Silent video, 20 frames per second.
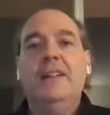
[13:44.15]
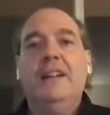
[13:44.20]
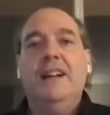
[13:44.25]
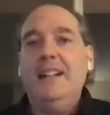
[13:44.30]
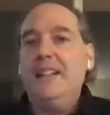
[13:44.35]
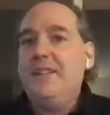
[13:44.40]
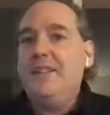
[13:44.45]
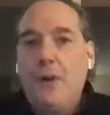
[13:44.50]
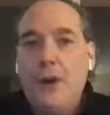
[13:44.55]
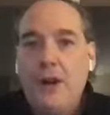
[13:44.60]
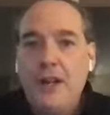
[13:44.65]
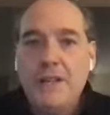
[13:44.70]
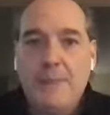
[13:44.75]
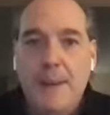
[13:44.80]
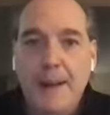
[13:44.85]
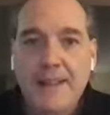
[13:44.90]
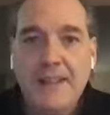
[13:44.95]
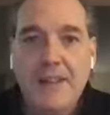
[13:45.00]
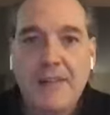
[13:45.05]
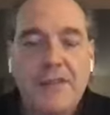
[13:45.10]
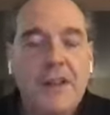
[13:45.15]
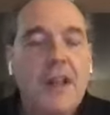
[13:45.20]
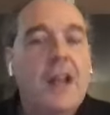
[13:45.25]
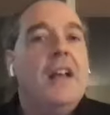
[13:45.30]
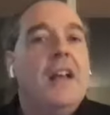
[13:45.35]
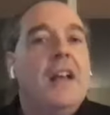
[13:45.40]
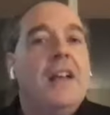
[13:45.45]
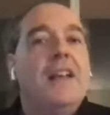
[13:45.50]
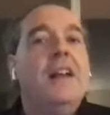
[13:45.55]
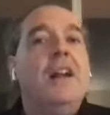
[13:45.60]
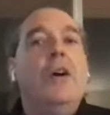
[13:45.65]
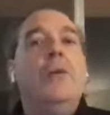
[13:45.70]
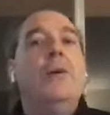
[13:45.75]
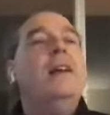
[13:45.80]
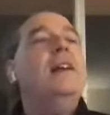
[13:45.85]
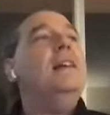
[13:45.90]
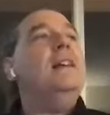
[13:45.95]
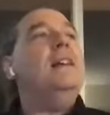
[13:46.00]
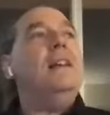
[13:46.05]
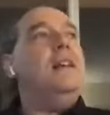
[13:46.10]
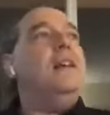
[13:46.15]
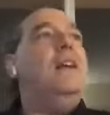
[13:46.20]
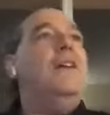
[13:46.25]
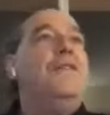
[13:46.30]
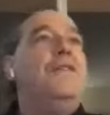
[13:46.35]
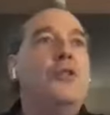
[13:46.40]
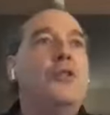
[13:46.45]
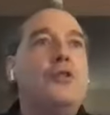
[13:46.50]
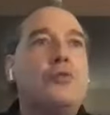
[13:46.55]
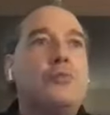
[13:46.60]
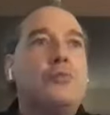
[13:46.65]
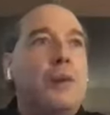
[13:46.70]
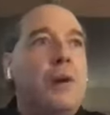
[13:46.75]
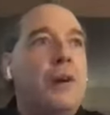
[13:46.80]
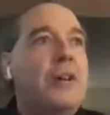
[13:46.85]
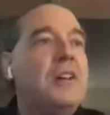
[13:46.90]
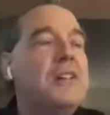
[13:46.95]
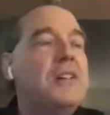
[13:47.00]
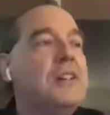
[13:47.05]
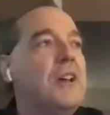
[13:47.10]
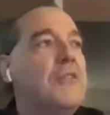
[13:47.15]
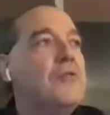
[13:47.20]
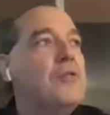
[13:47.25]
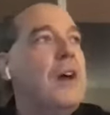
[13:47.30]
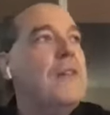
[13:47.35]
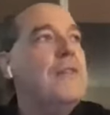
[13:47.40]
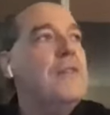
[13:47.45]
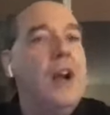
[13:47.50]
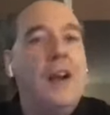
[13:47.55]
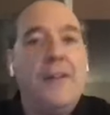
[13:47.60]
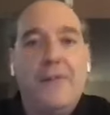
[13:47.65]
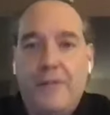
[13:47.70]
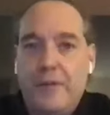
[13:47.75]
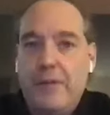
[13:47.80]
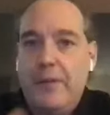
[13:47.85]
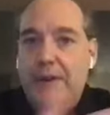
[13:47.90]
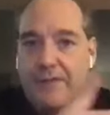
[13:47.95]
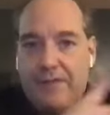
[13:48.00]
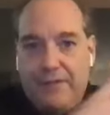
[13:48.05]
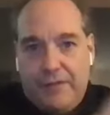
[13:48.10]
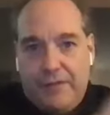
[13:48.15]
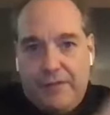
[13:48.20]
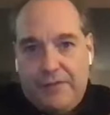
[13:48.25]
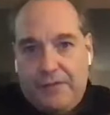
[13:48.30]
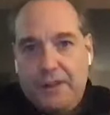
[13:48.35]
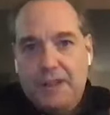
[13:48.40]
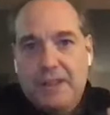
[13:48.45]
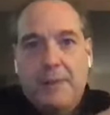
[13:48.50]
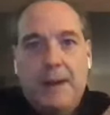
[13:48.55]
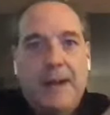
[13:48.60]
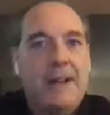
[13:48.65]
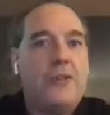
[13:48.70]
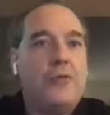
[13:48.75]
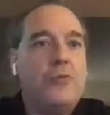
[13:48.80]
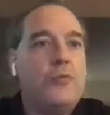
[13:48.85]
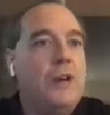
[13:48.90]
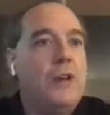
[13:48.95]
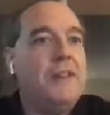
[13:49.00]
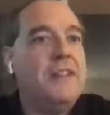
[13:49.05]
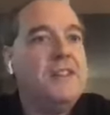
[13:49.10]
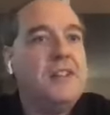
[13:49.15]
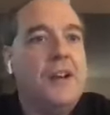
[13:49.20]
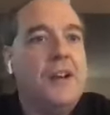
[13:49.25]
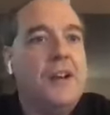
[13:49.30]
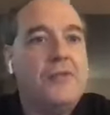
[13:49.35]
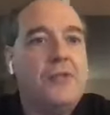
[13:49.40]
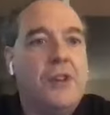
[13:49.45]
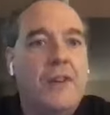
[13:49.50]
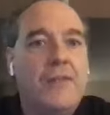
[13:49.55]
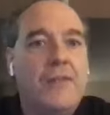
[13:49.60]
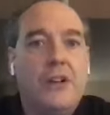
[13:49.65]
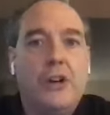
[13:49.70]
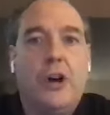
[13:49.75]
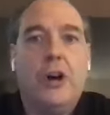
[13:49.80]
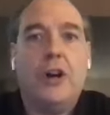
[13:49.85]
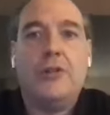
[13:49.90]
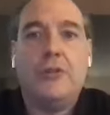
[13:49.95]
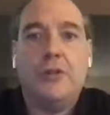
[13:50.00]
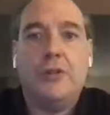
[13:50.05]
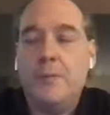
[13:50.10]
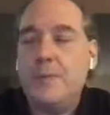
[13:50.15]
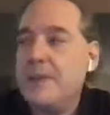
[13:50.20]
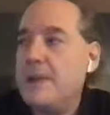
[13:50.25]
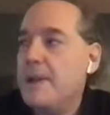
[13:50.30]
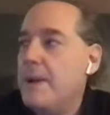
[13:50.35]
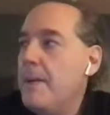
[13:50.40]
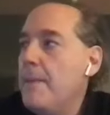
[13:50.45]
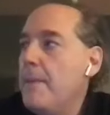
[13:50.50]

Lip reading: That's very expensive. If you're building a self-driving car, we have friends of mine here who run the self-driving car groups.